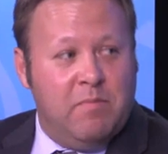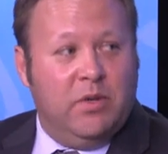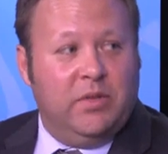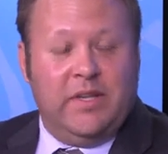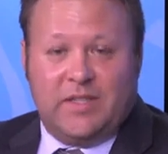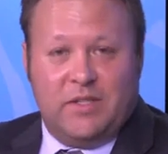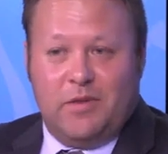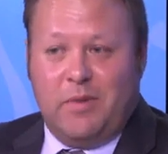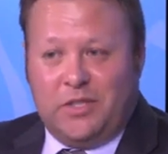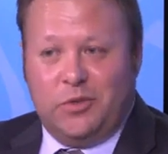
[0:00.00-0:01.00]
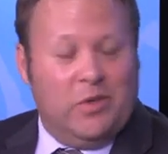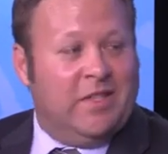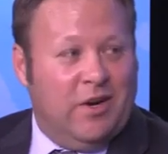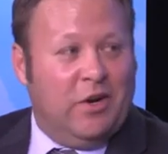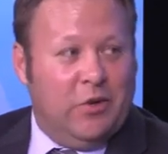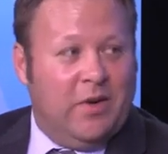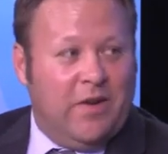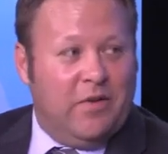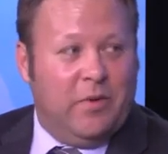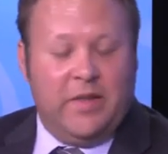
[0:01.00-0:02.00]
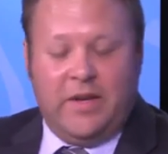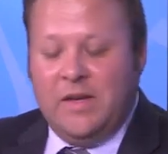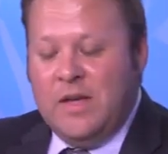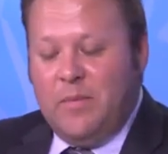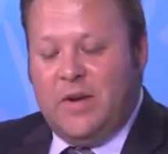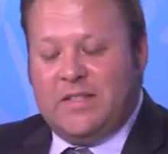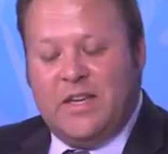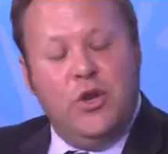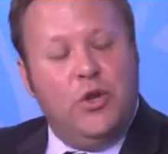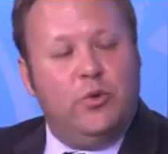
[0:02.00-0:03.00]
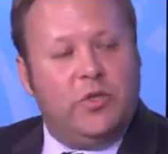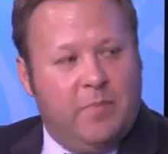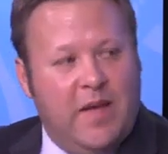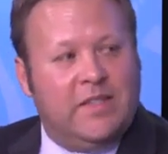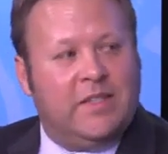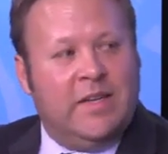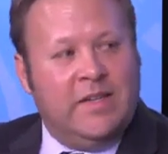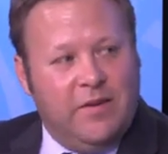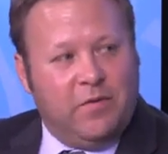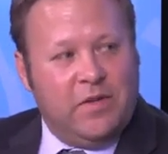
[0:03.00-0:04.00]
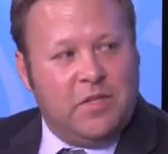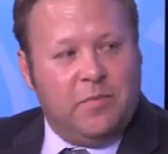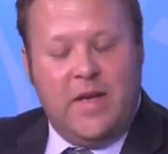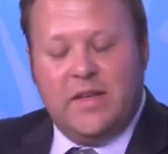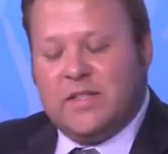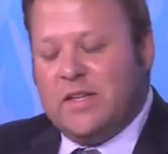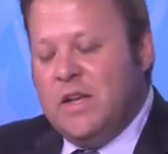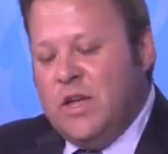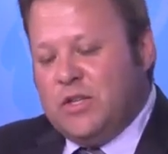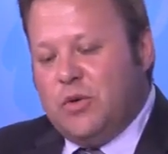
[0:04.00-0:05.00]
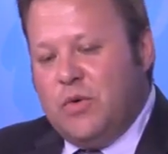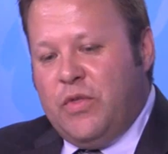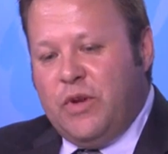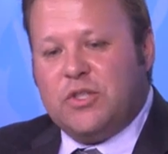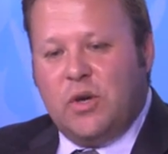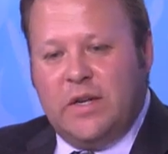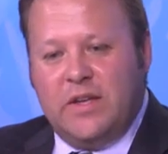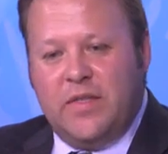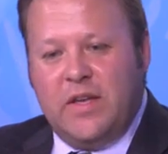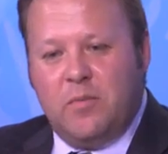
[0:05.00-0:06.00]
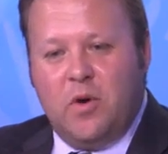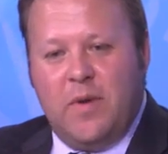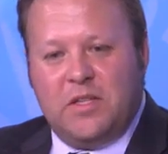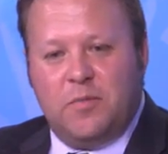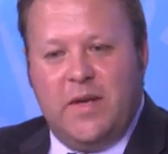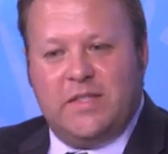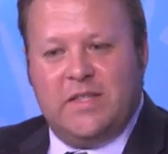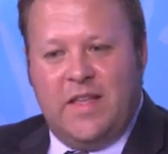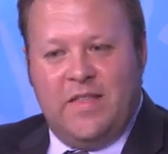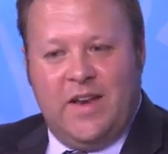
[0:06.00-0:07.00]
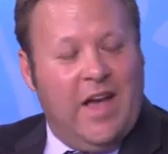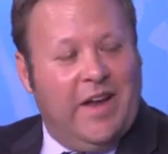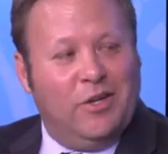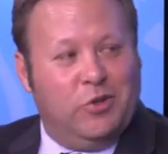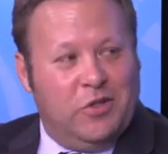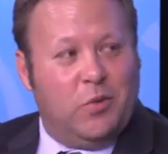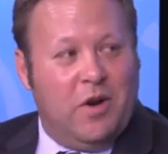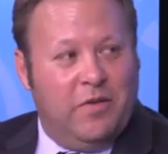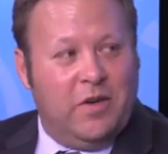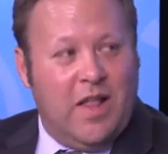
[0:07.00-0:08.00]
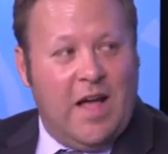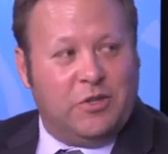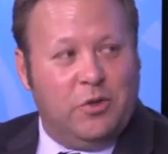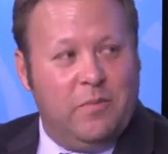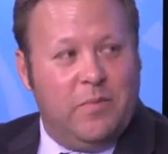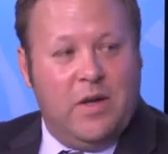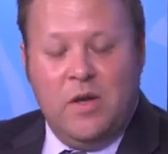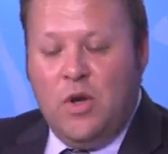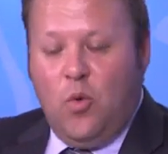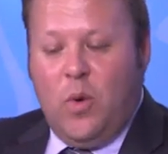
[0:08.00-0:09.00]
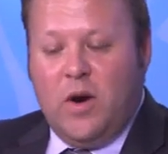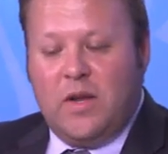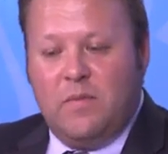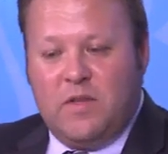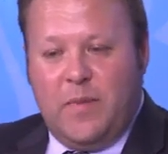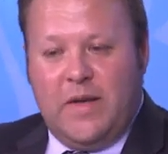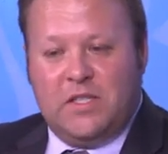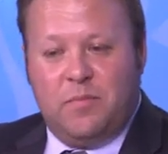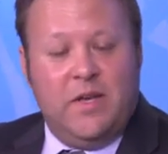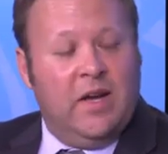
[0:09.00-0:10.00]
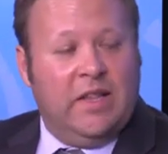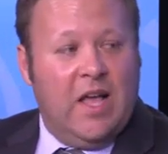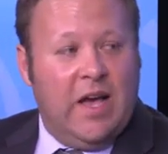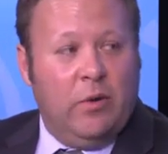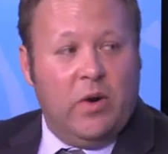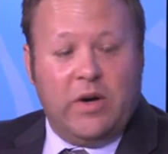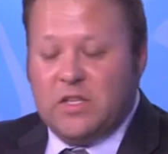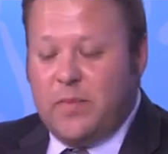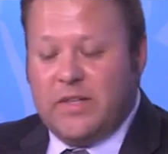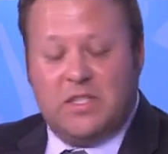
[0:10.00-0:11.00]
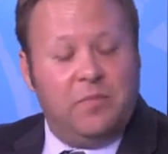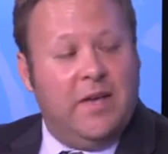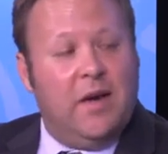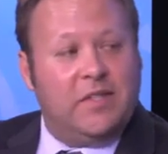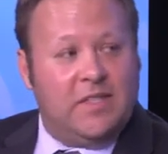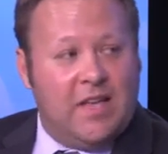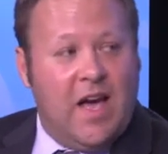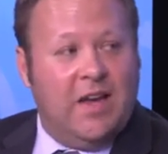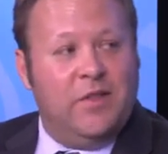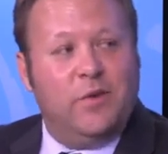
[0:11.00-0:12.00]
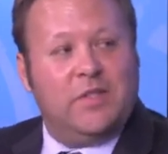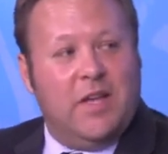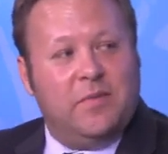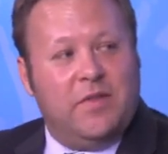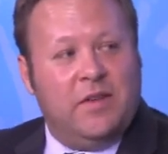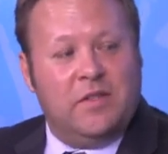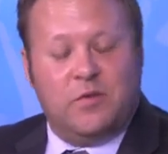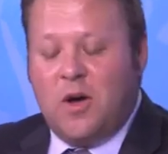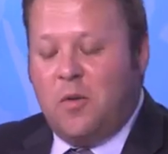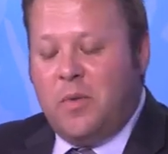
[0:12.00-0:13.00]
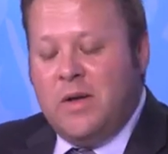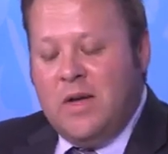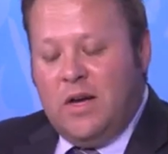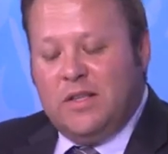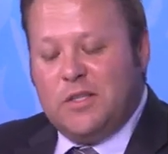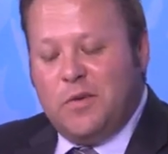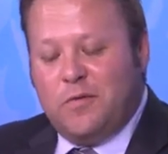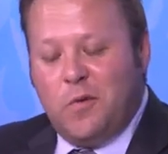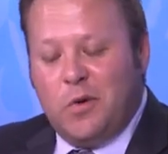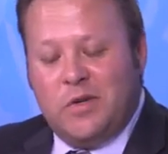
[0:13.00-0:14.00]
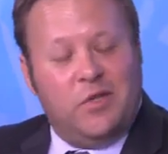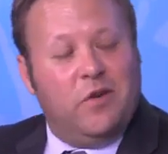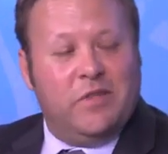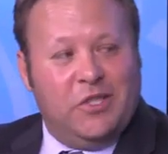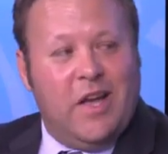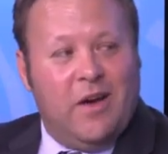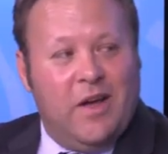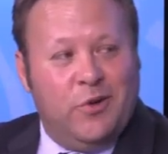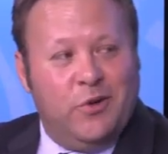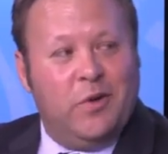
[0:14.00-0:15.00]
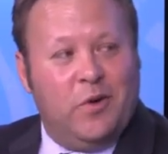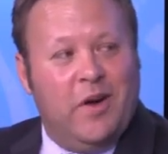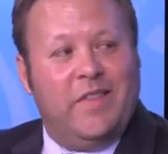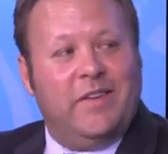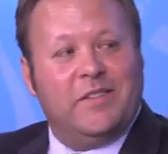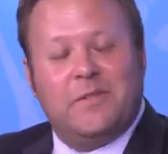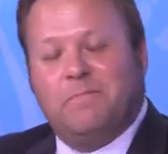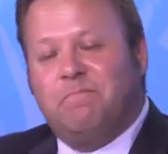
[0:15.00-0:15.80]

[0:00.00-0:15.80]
buildings because the budget wasn't there to do it in every building, but it's a new space in a different space. And so they're starting to think more about spaces than the 900 square foot classroom, but where can spaces be online? Where can spaces be outside? And those types of things as well. But Elizabeth Ford deserves a shout out, and they're doing great things.